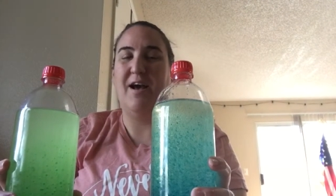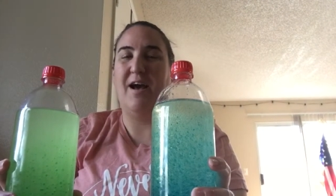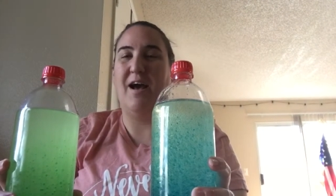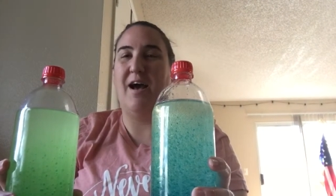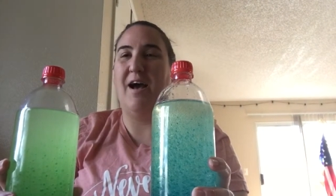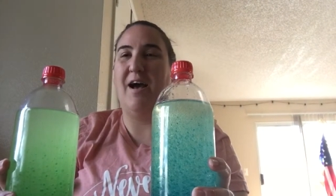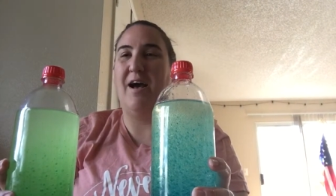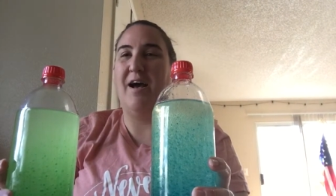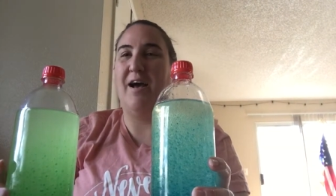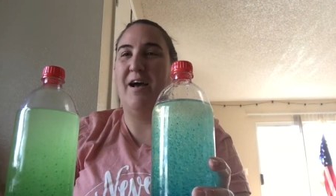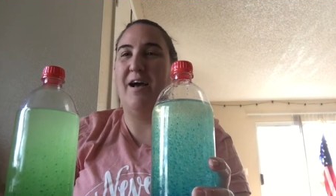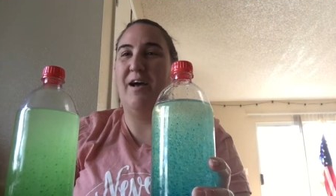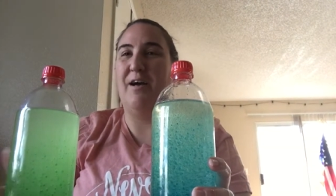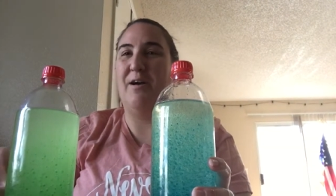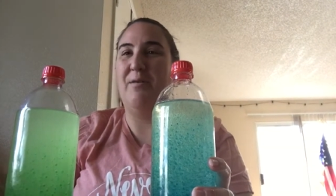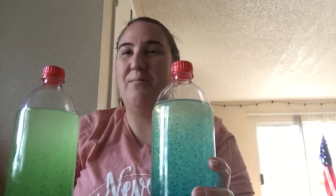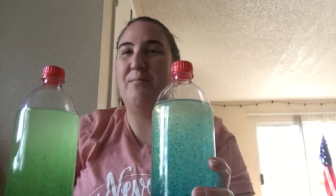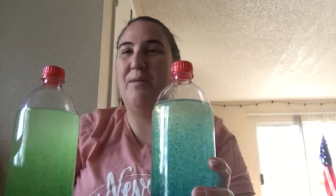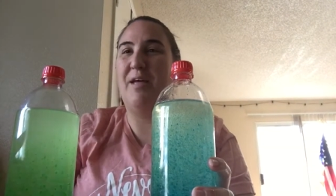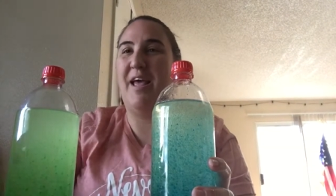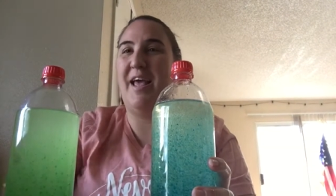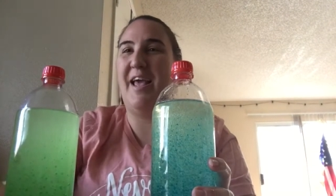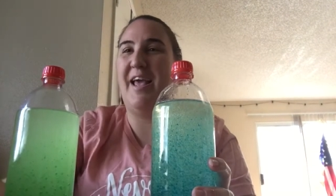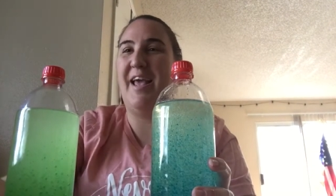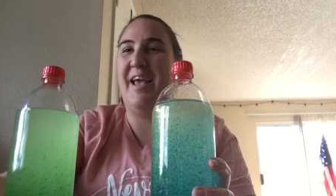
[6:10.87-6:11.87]

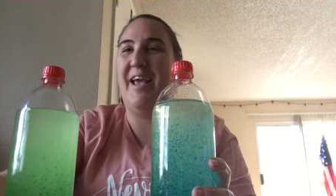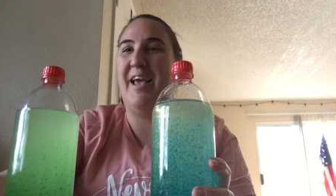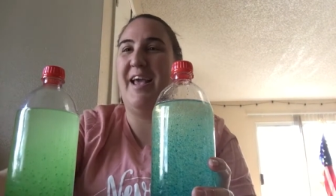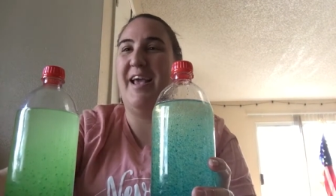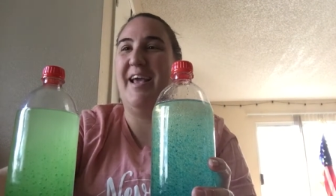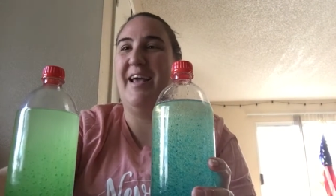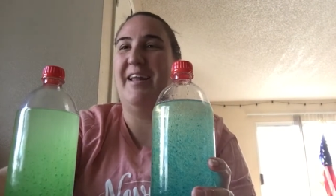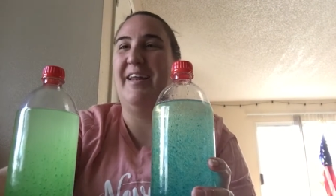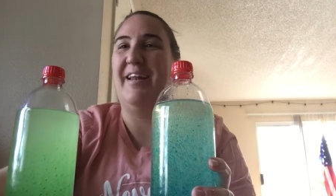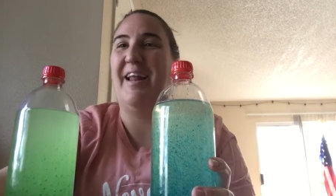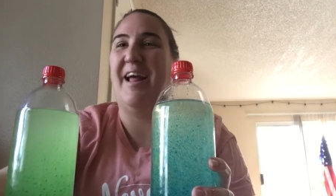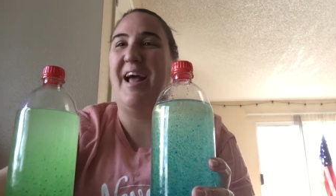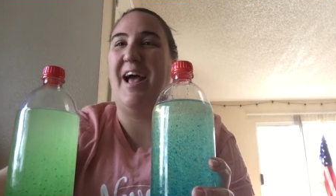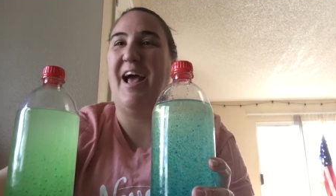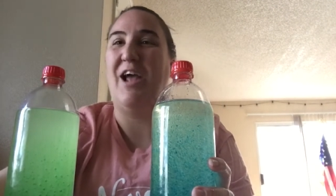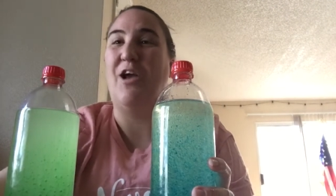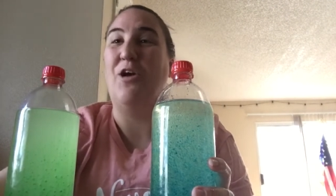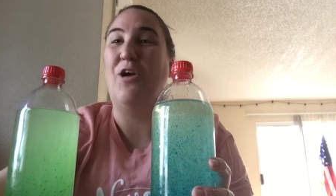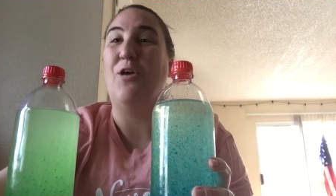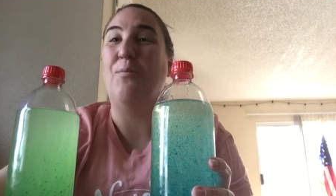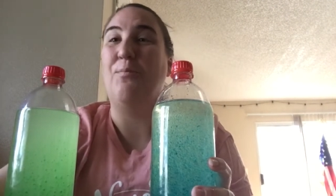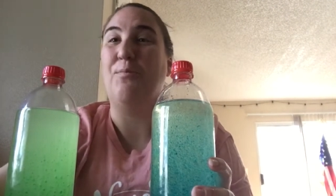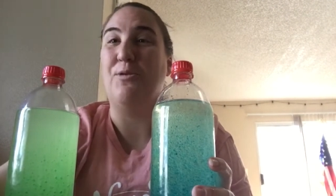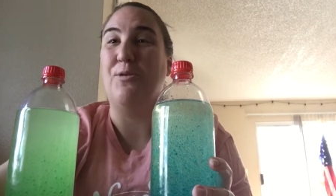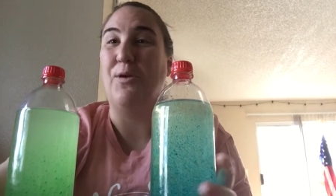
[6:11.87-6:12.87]
And I
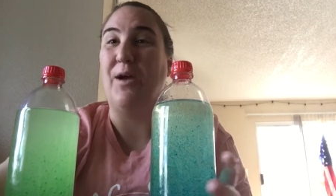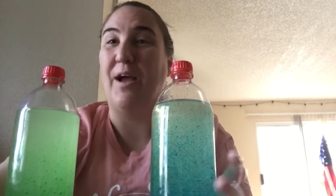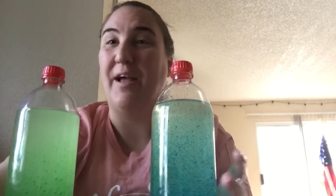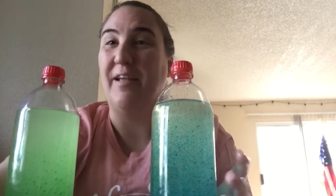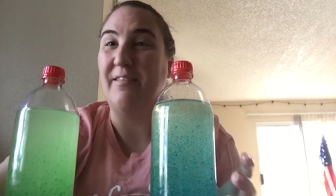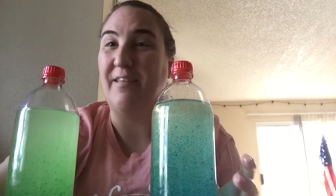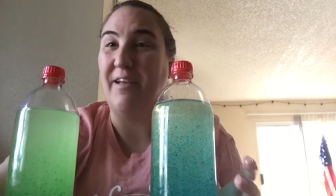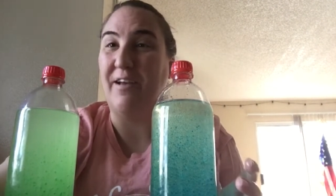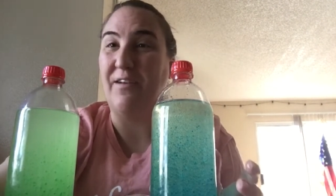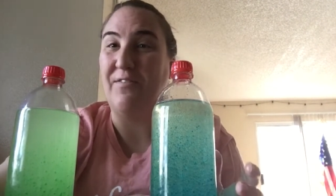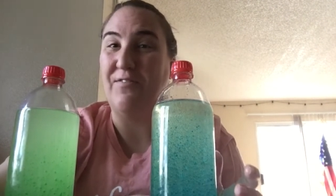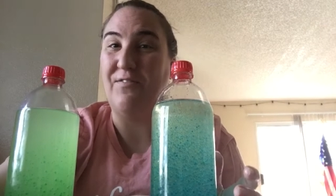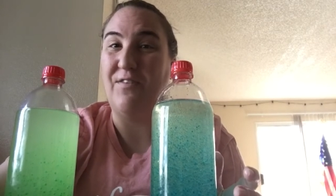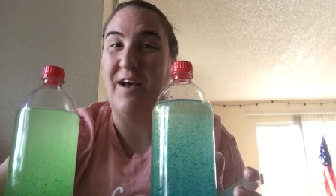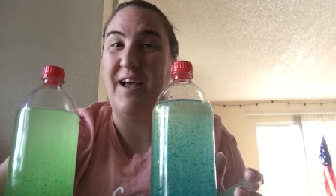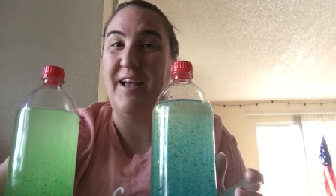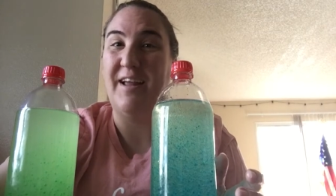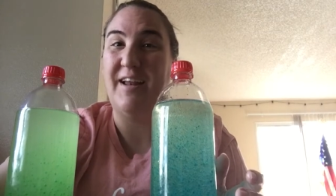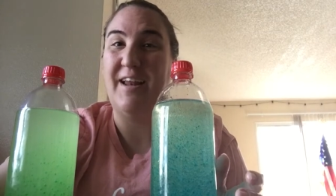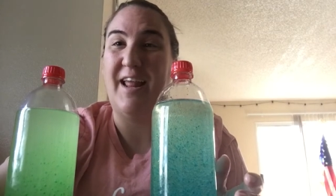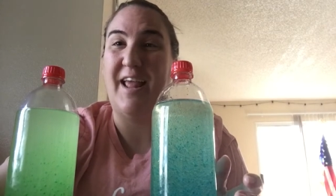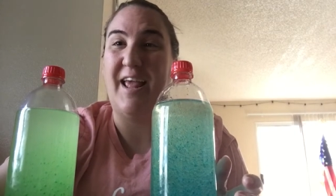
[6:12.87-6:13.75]
hope you guys have fun,